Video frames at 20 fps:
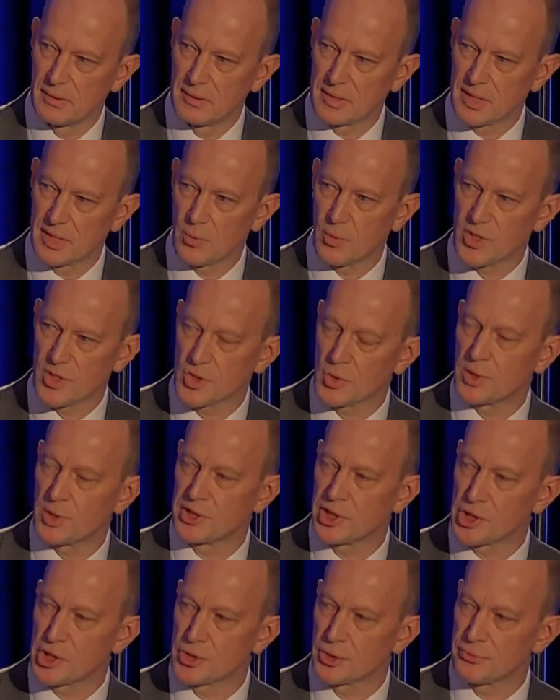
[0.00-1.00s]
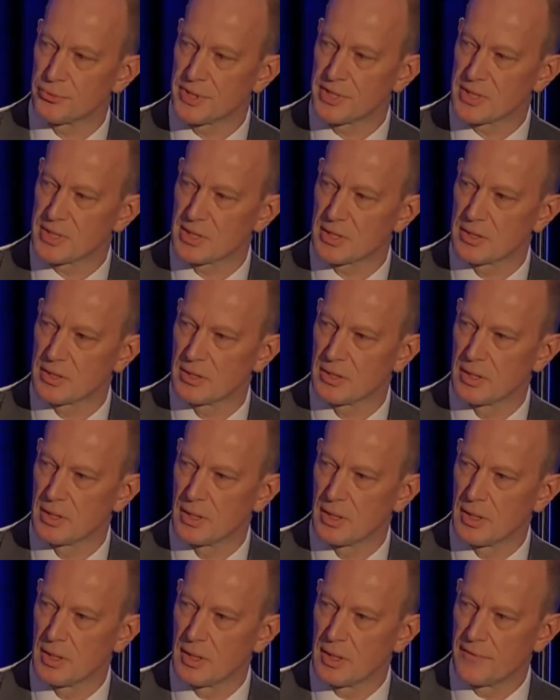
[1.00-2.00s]
there was no additional risk.
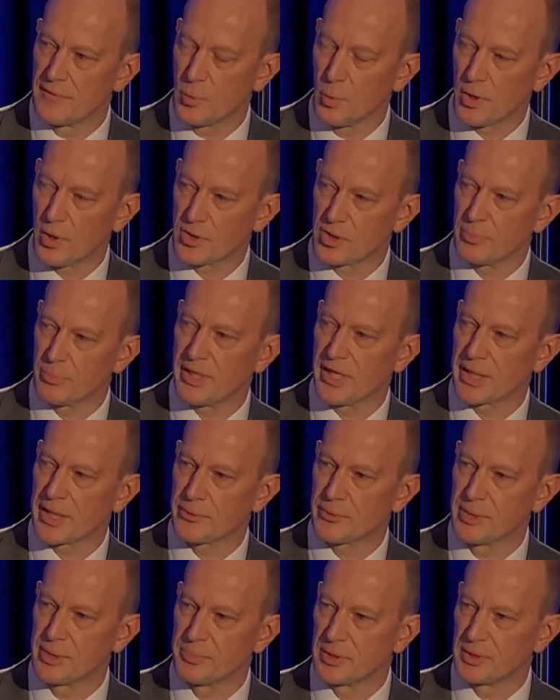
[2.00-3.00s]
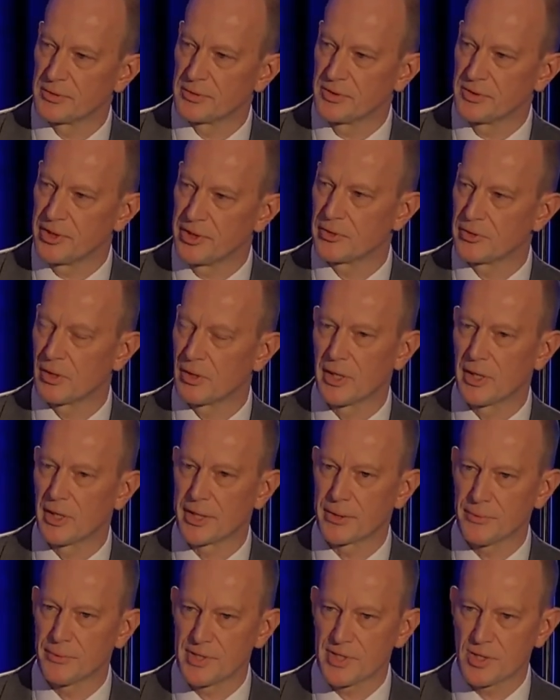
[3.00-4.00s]
If you wanted to buy a green bond, the
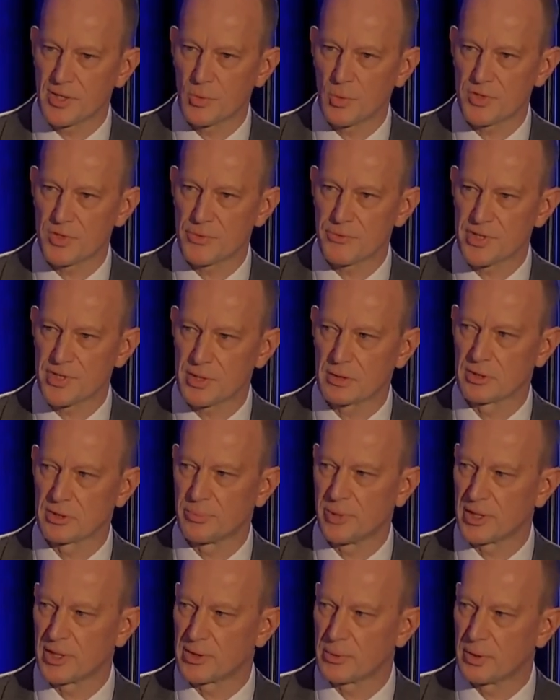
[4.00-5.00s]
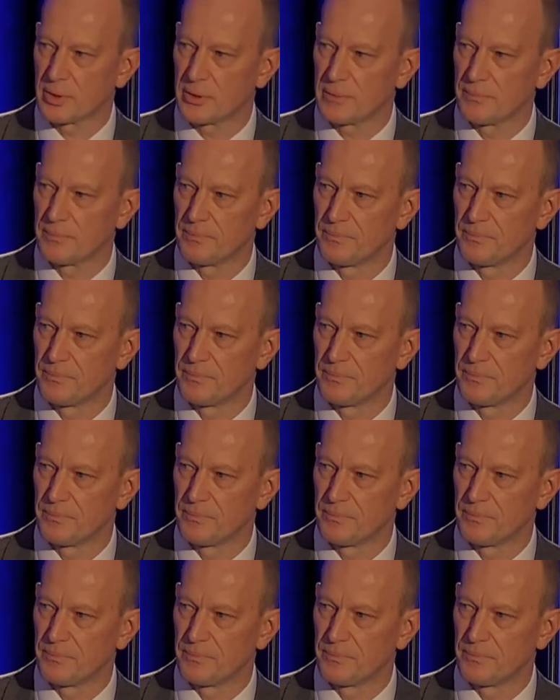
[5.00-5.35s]
underlying risk was the risk on the borrower.